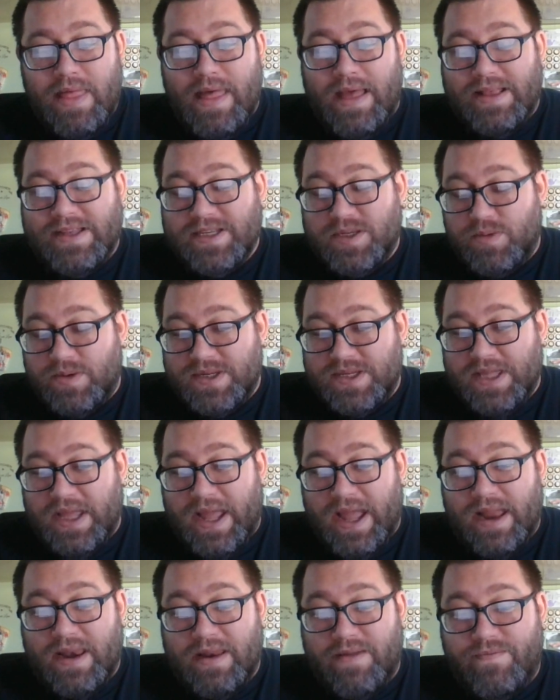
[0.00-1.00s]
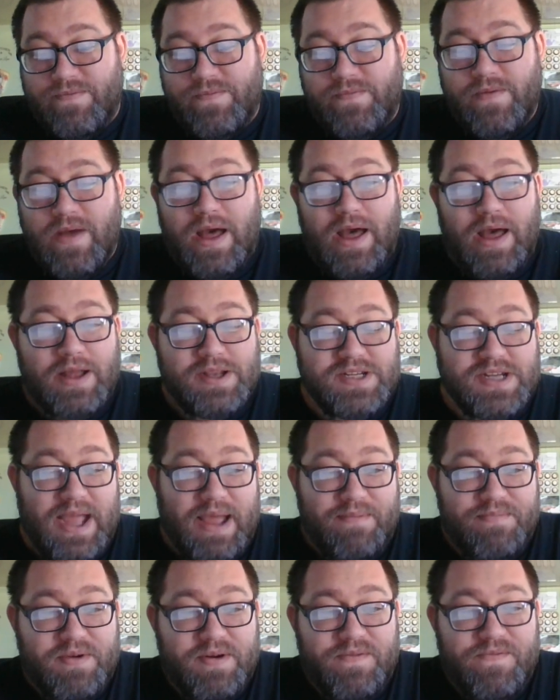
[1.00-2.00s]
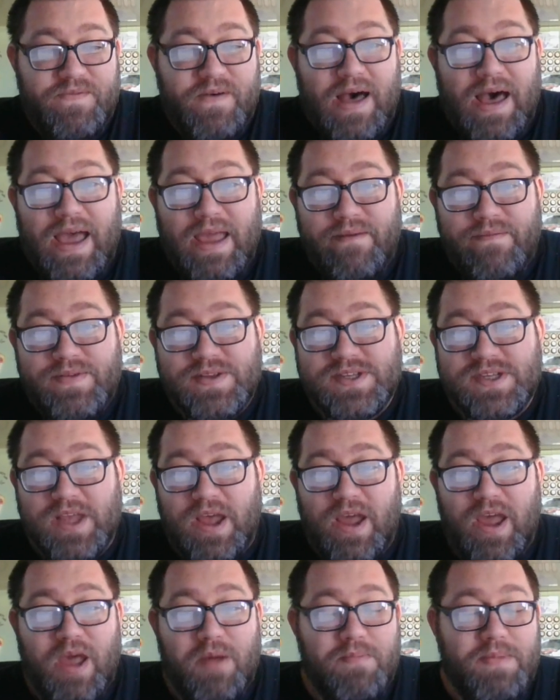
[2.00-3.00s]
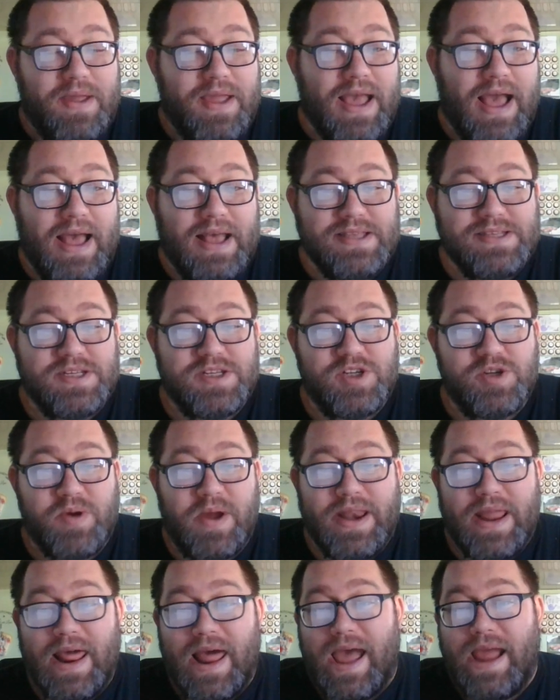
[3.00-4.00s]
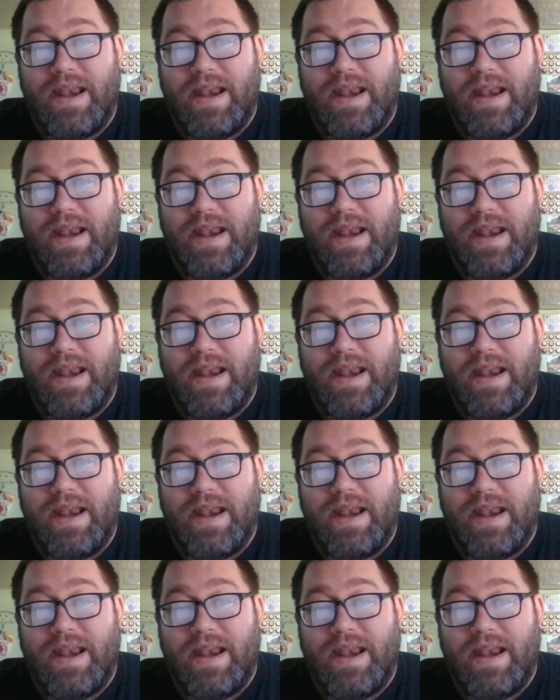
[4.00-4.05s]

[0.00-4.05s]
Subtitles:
This was the end of chapter 5, so I hope you guys enjoyed it.